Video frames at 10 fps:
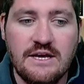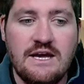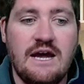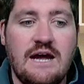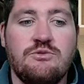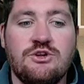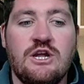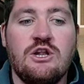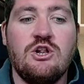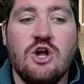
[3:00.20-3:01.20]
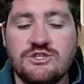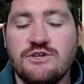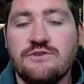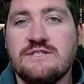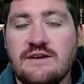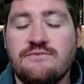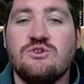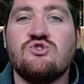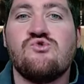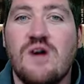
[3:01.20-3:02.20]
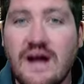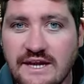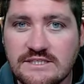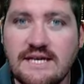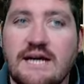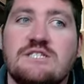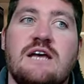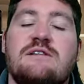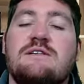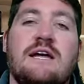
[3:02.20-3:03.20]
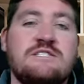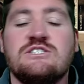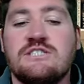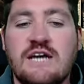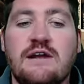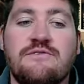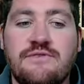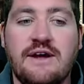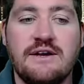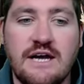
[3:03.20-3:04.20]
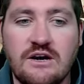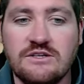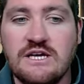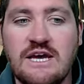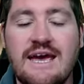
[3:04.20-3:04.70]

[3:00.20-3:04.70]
had put in a lot of his effort trying to catch Hatherly and just kind of faded out.